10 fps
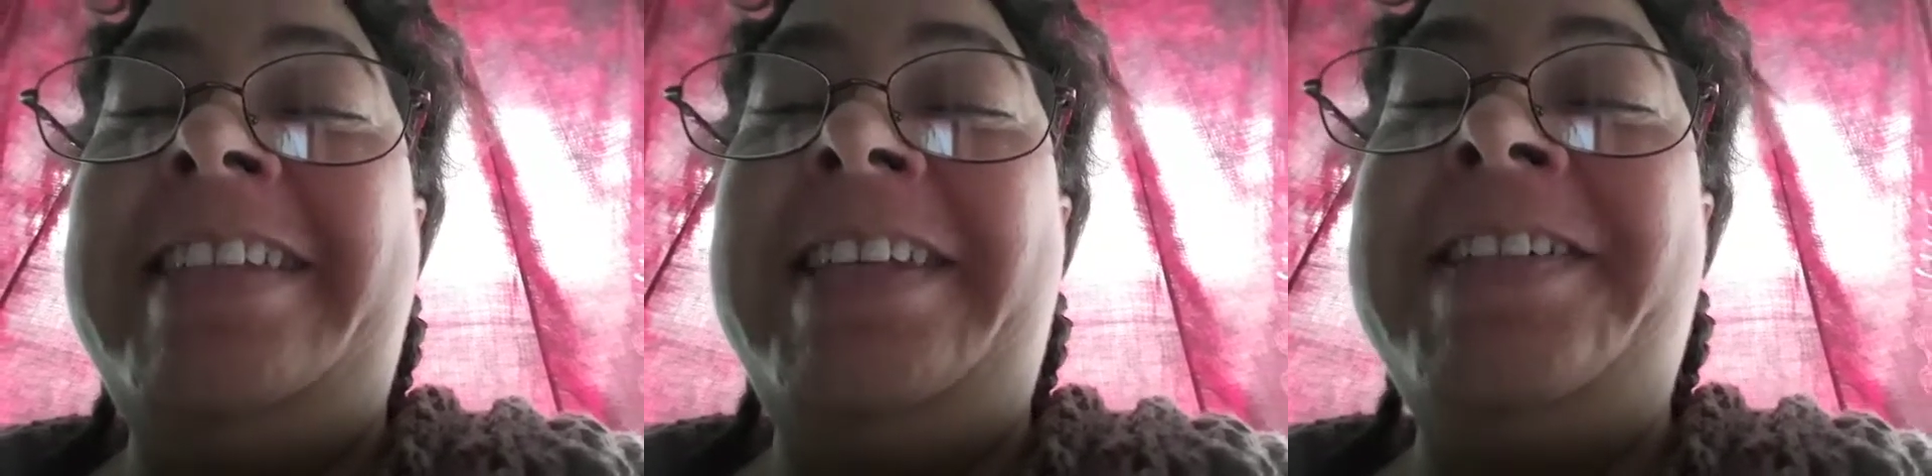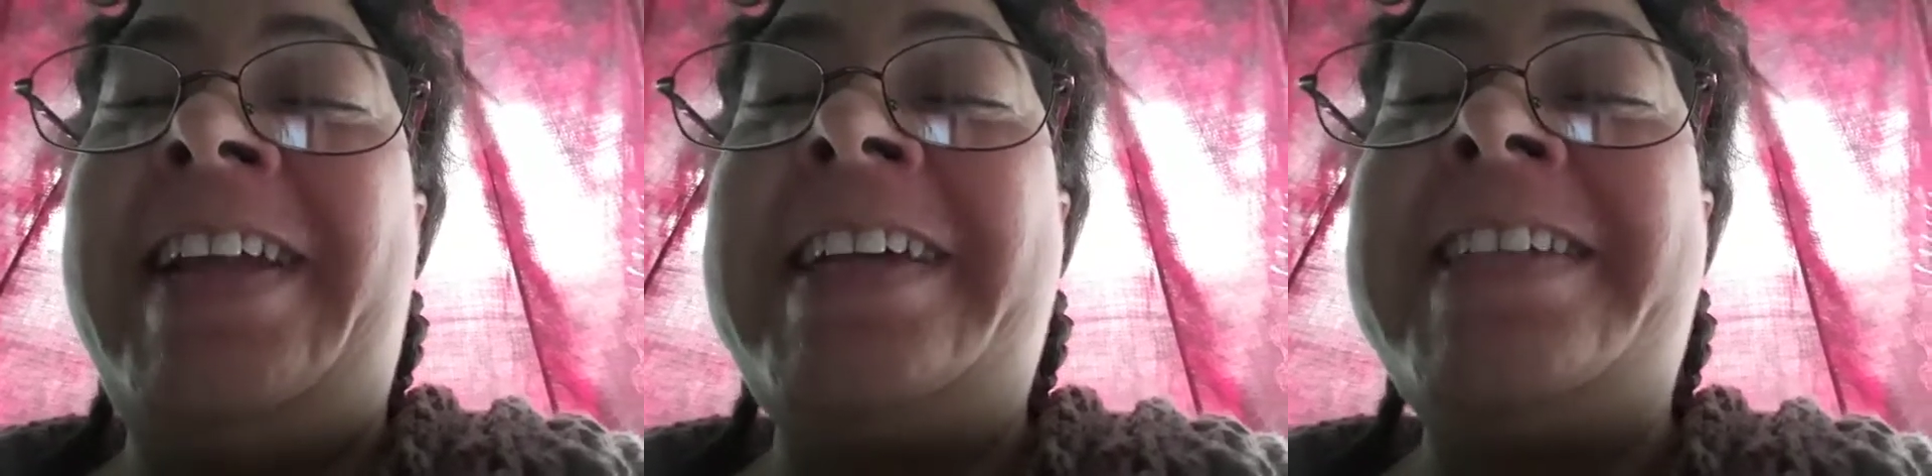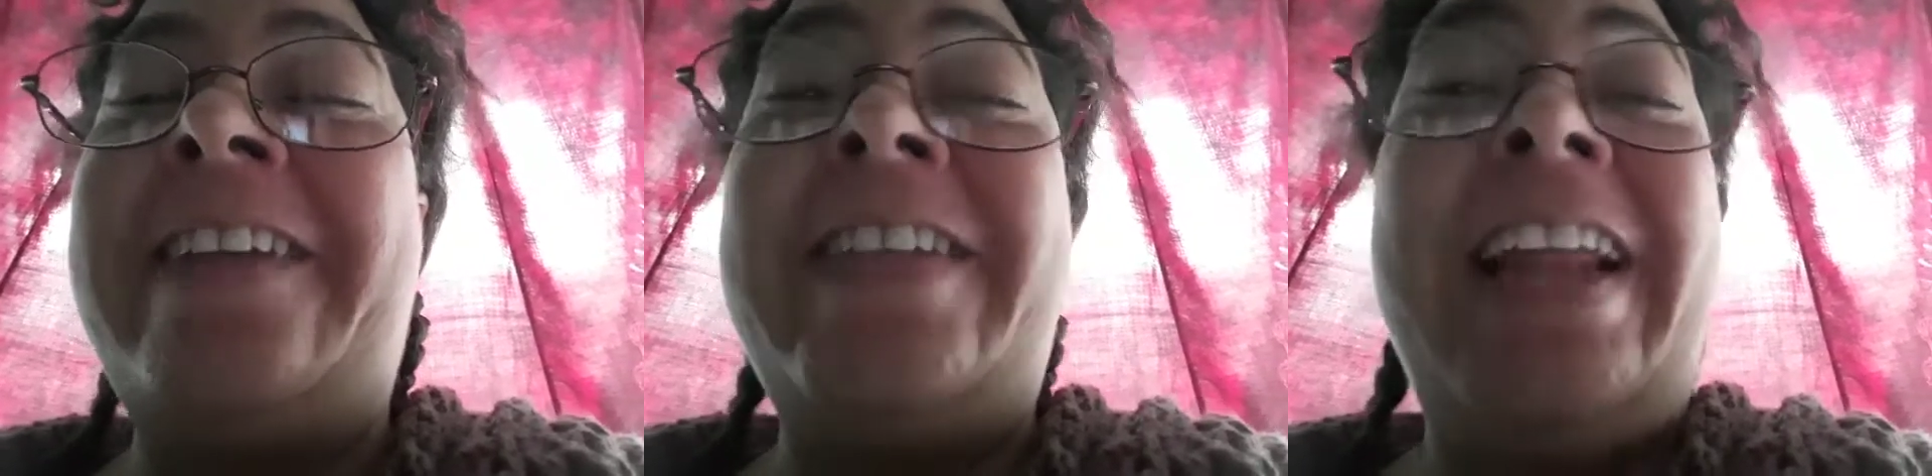See you next
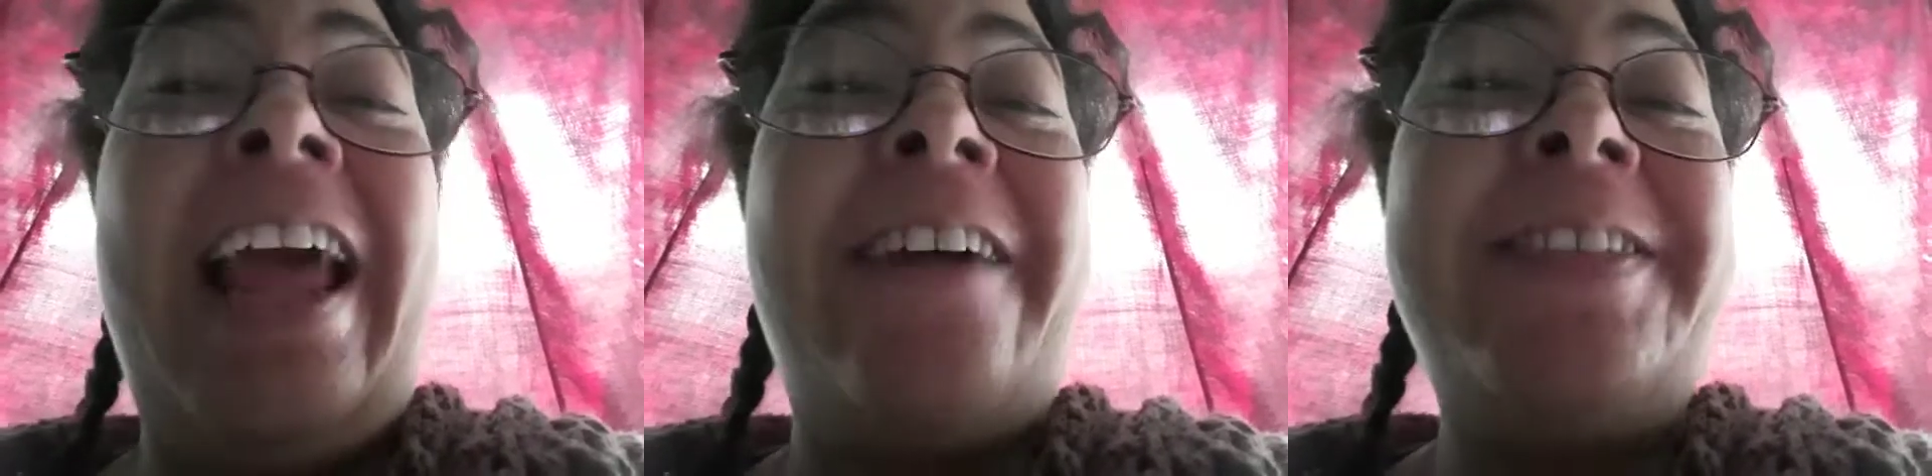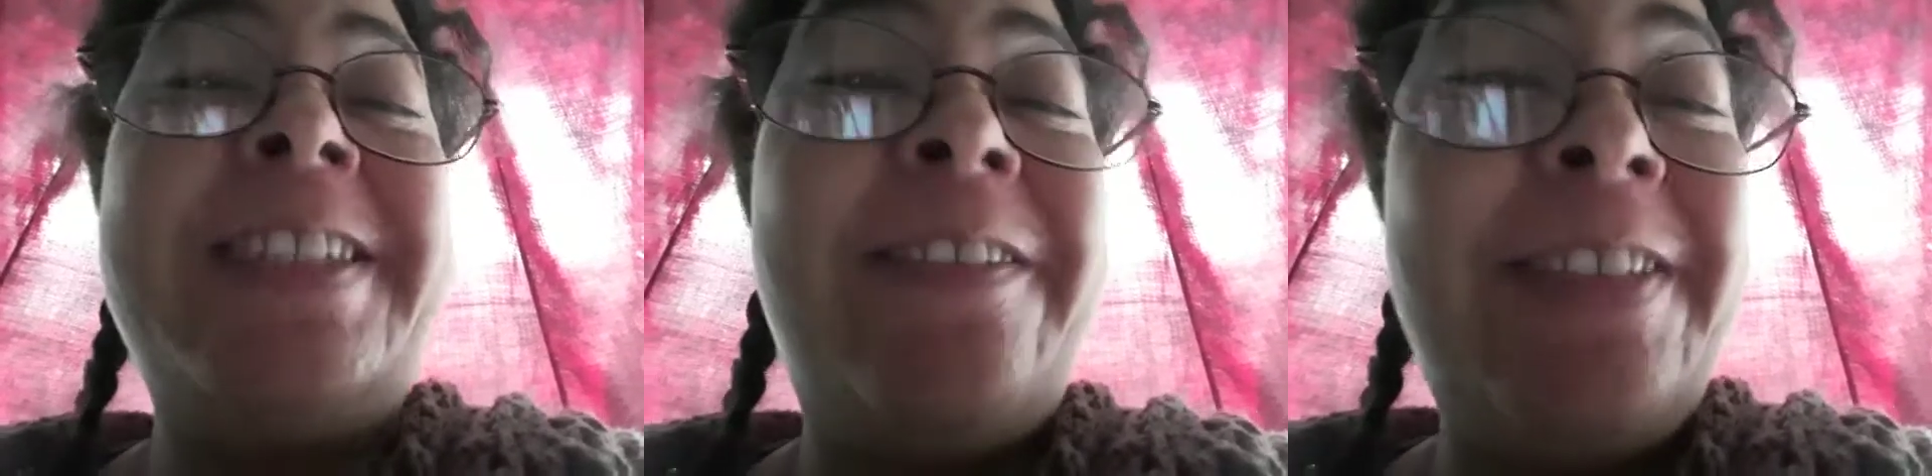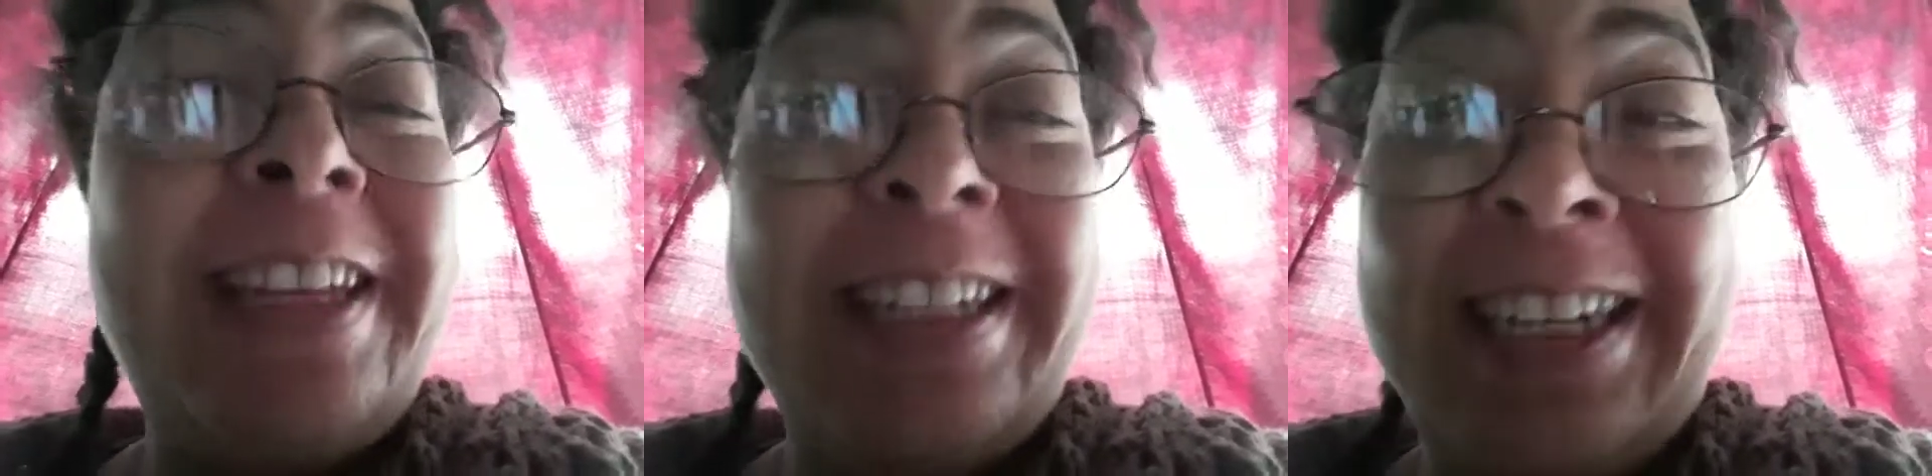time and have
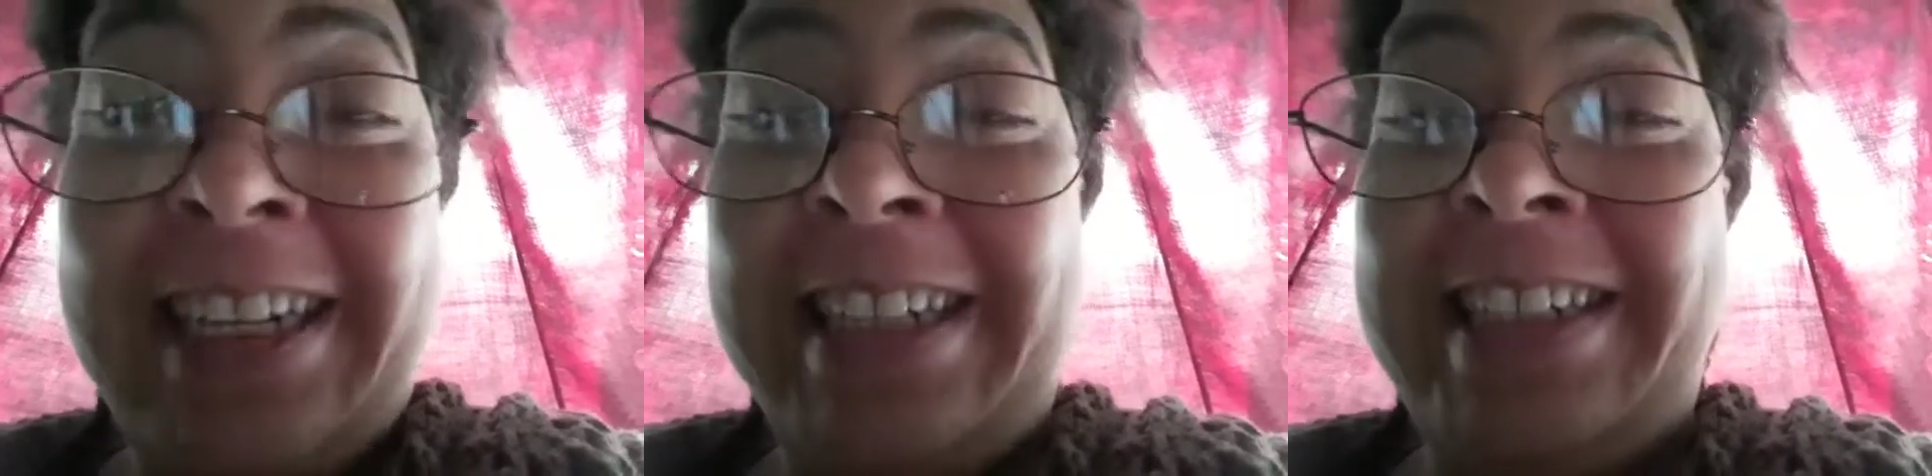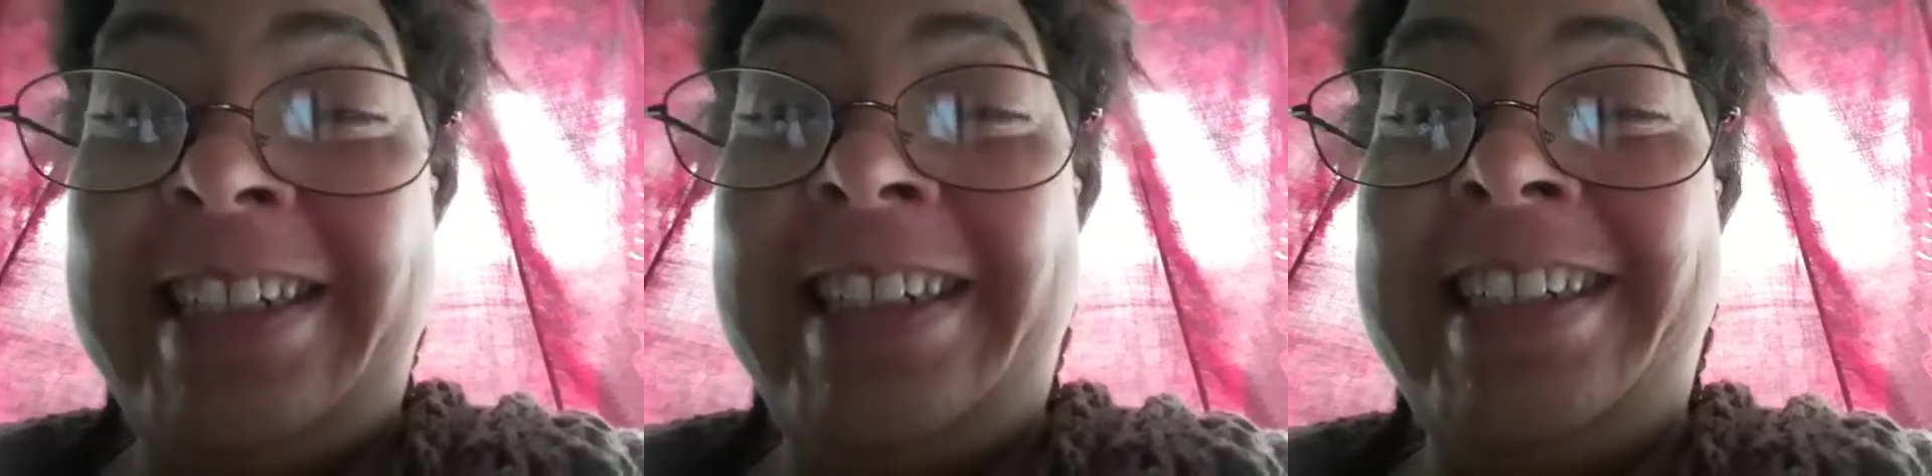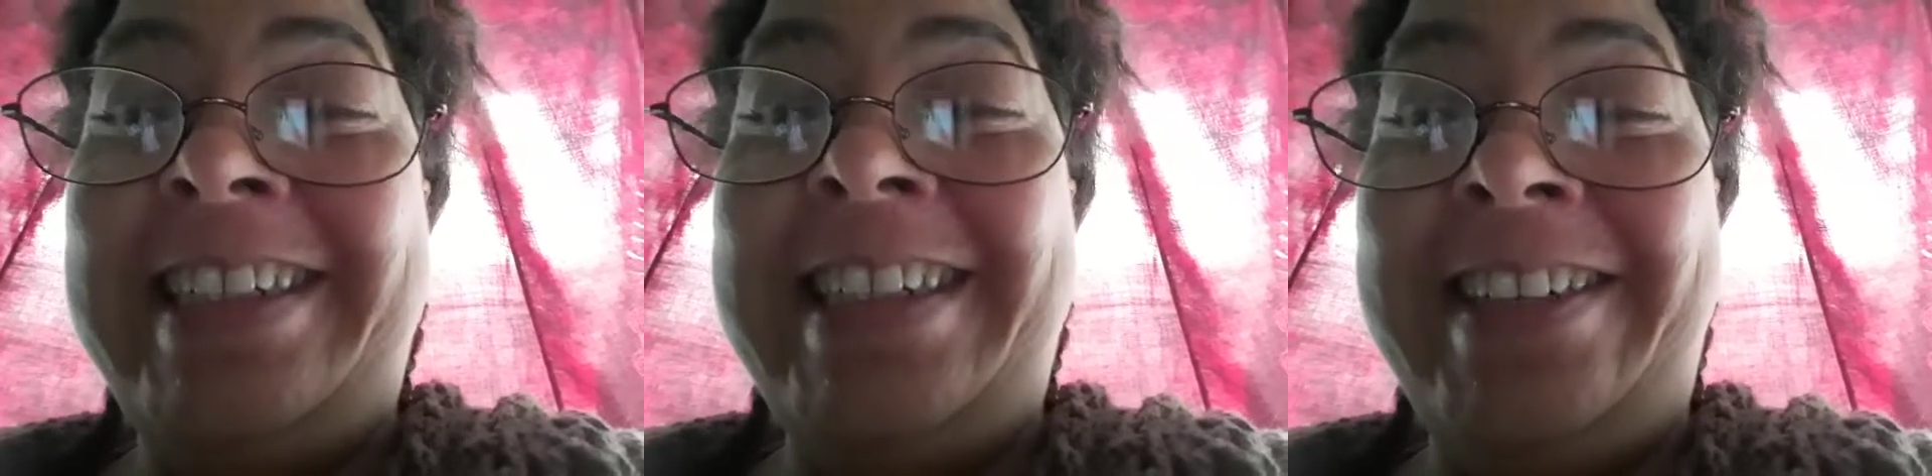something delicious
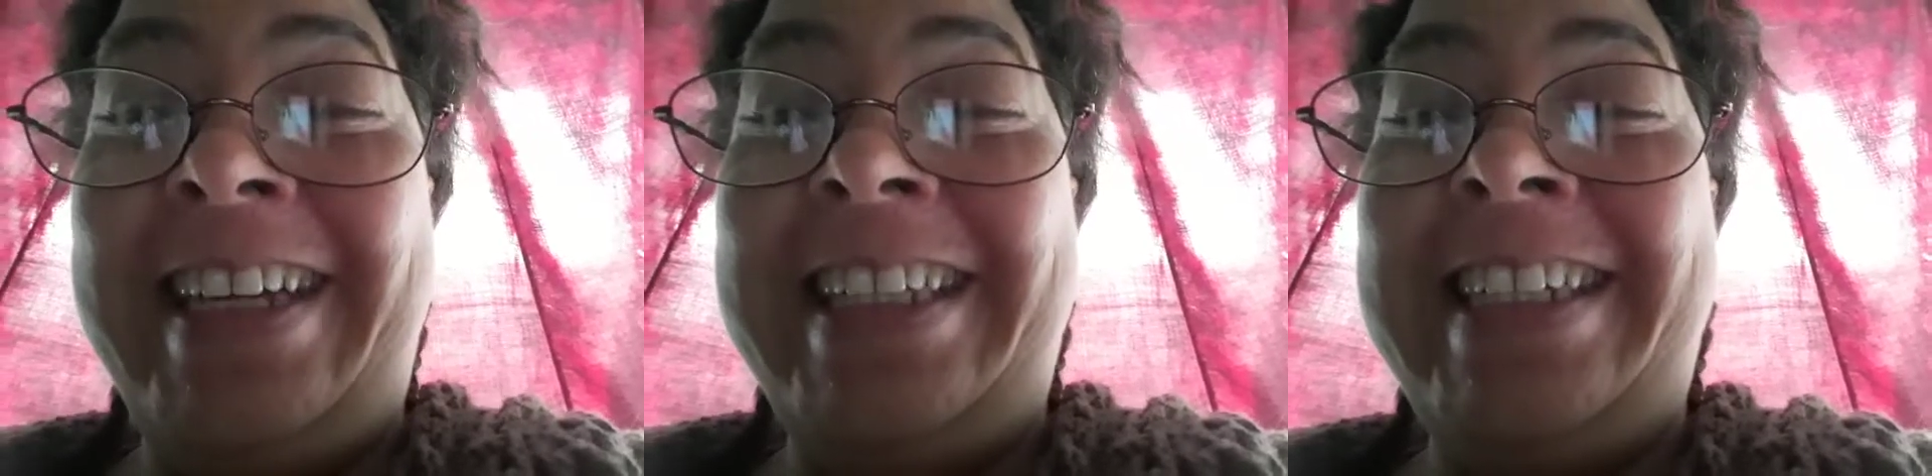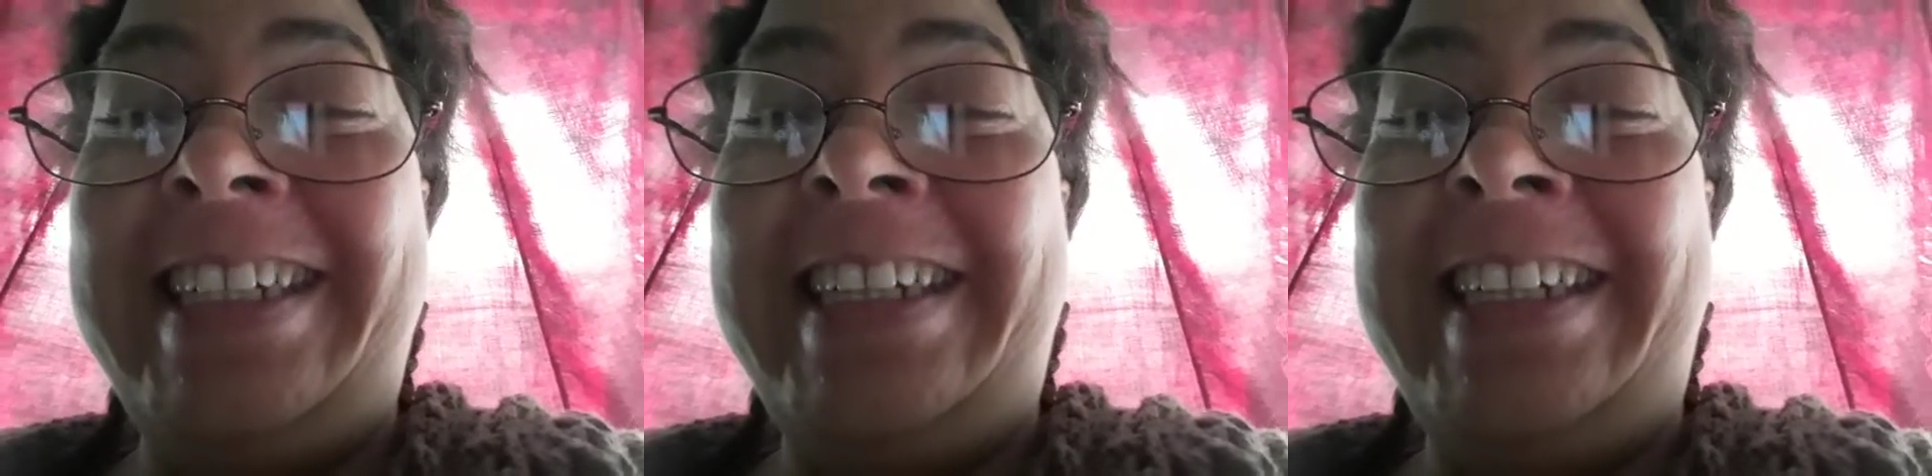to eat.